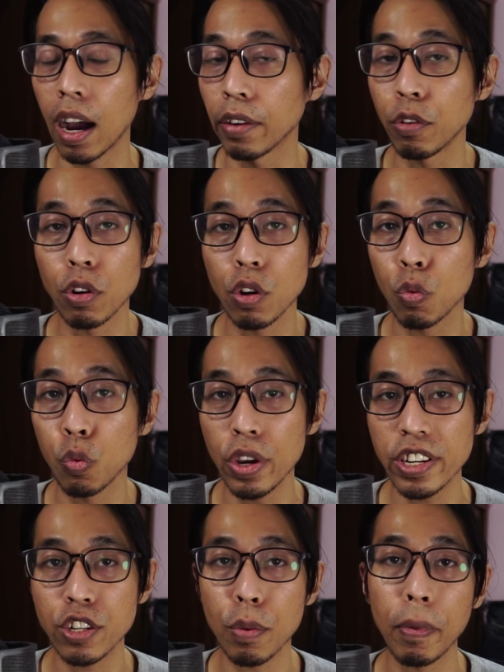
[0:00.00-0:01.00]
I don't know
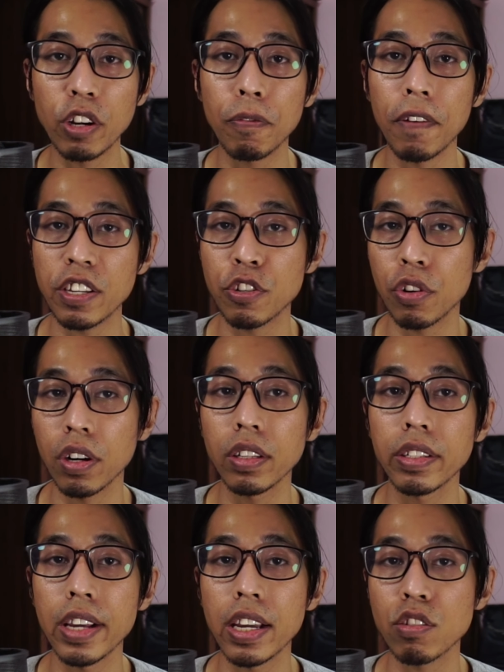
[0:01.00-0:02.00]
which
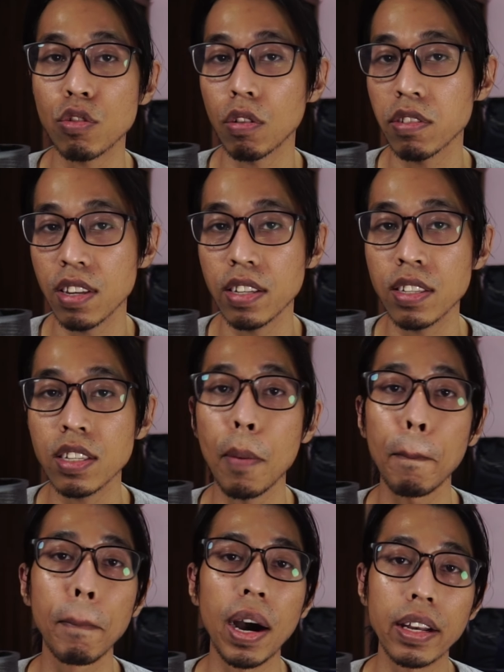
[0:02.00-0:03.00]
manufacturer they sources,
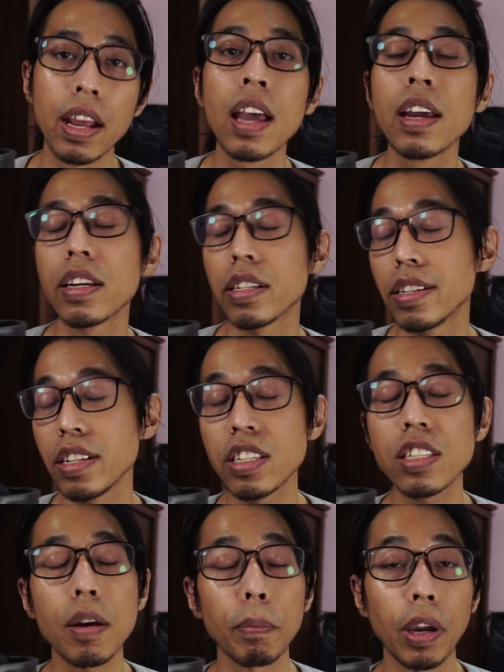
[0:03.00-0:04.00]
but
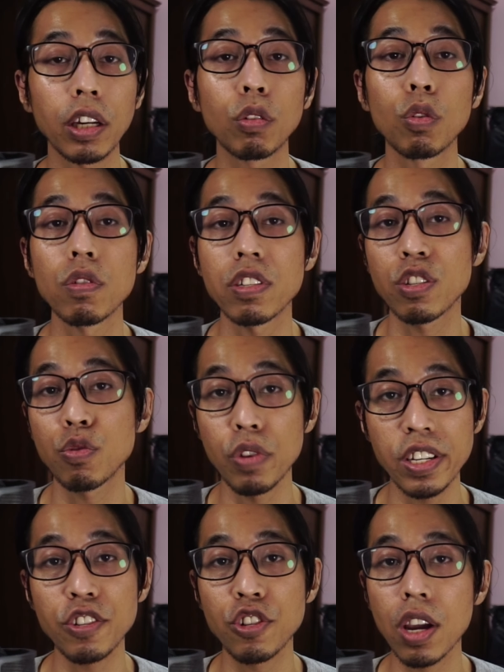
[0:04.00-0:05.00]
this micro
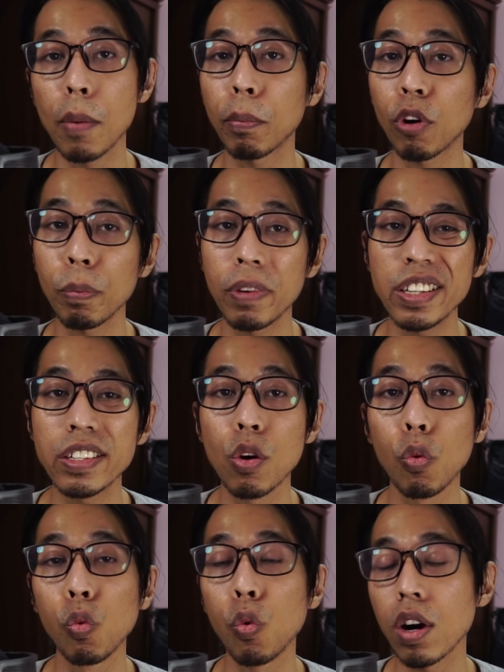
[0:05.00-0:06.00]
switch probably
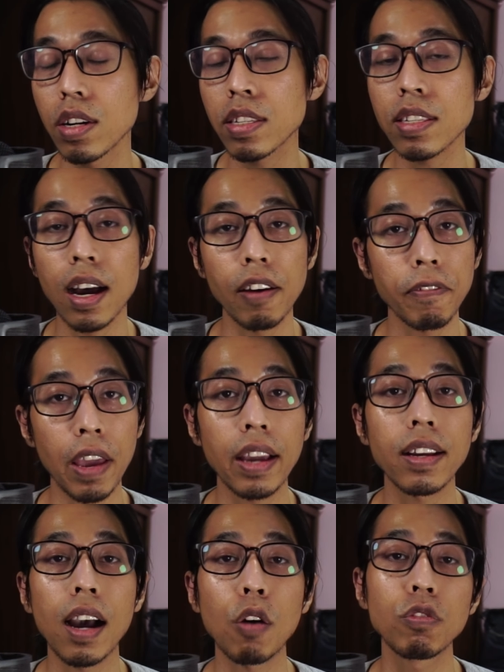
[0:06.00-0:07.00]
the worst I've
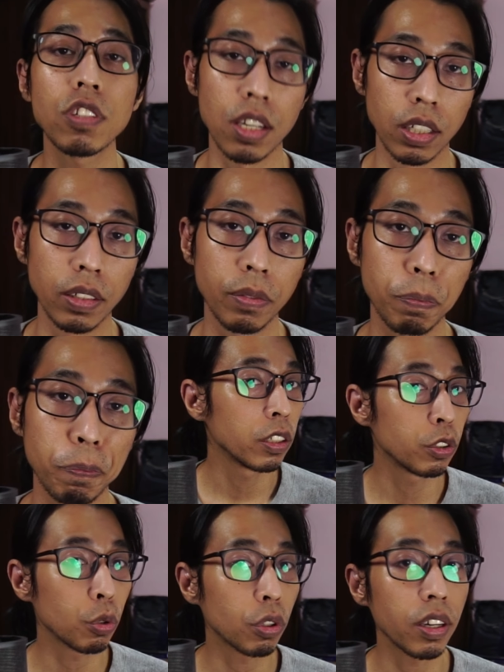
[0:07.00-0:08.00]
encountered.
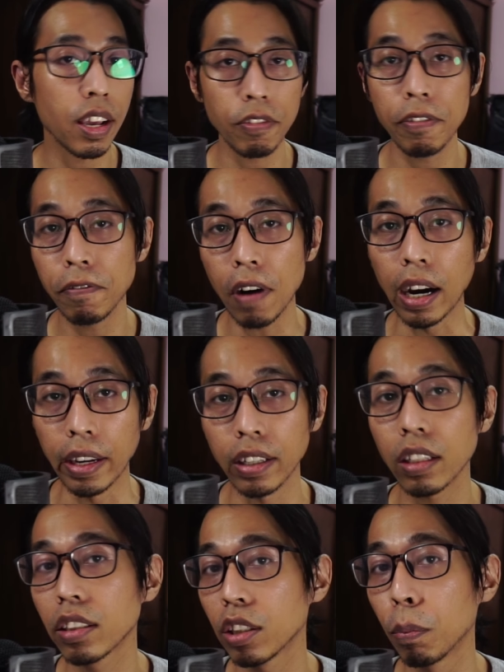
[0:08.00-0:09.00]
To
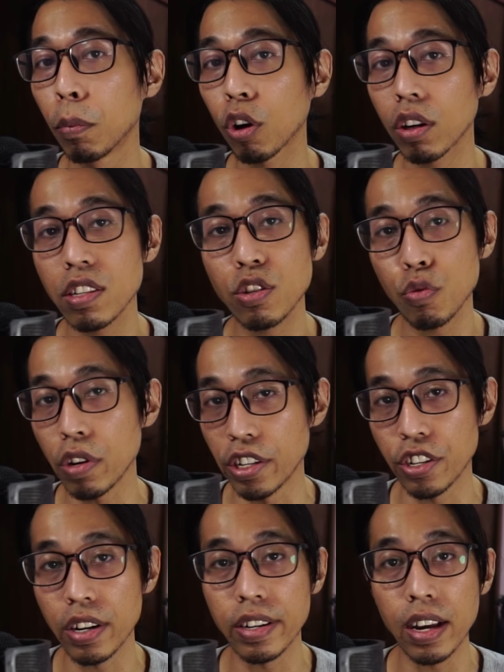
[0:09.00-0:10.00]
clarify, the broken
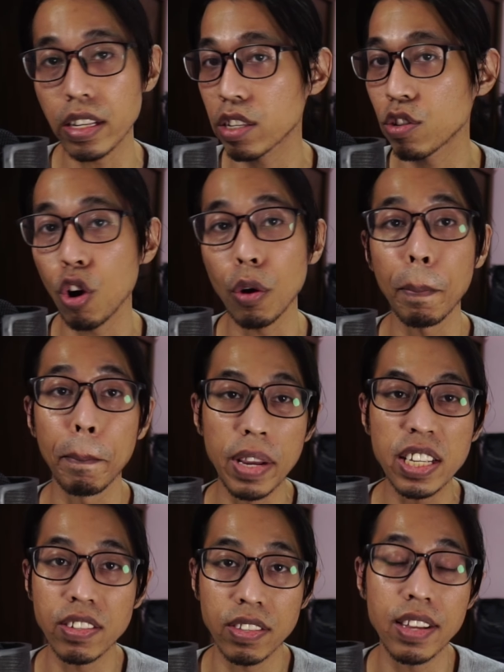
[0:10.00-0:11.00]
switch does not
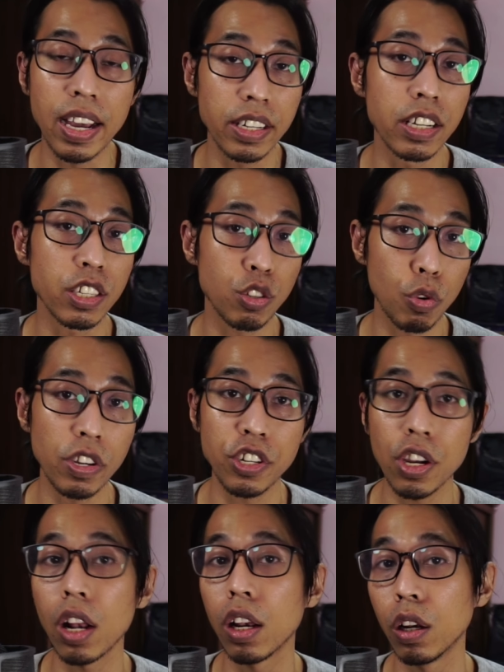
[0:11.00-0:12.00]
mean that the
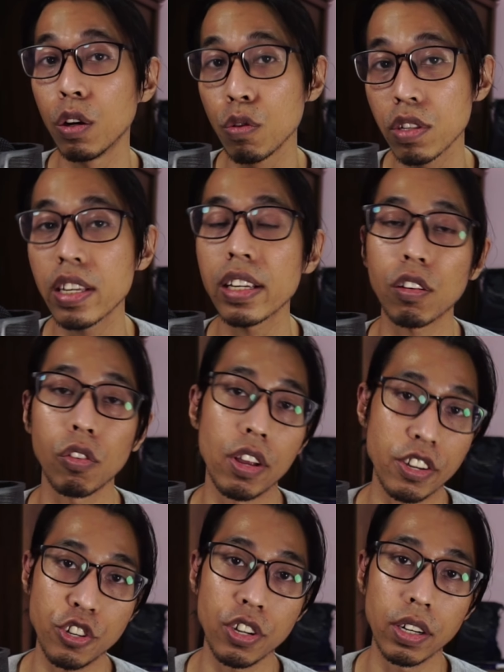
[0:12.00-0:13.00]
switch losing
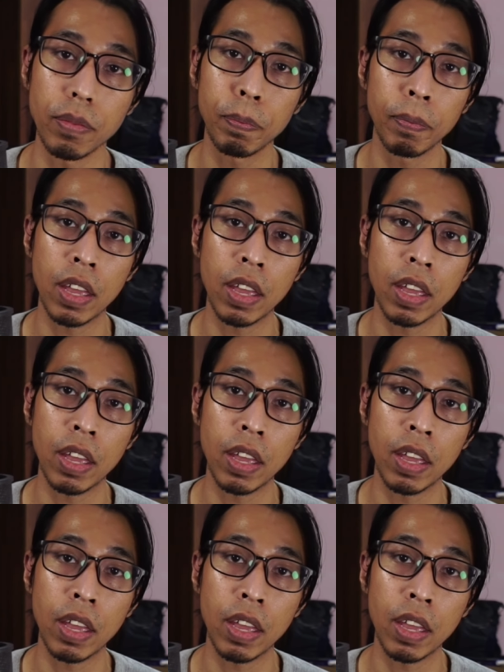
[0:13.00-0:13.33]
connection.